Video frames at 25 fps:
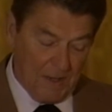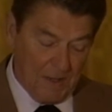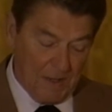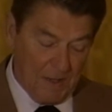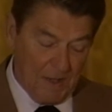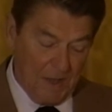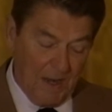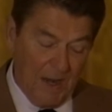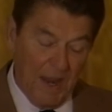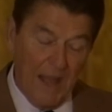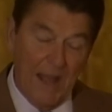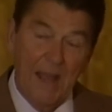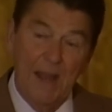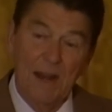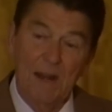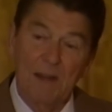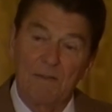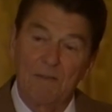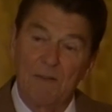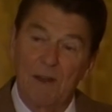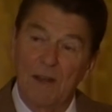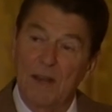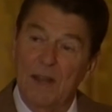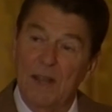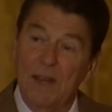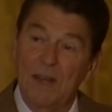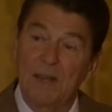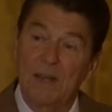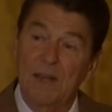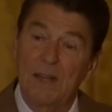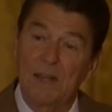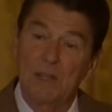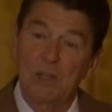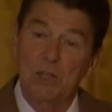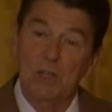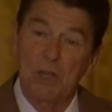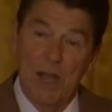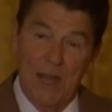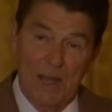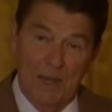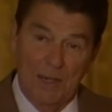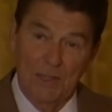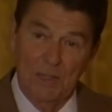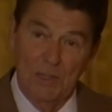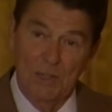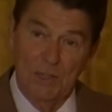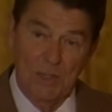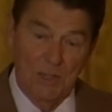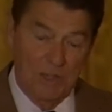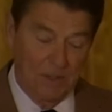the land of unending
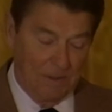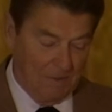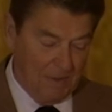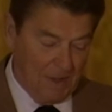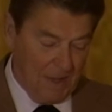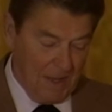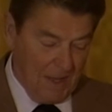challenge.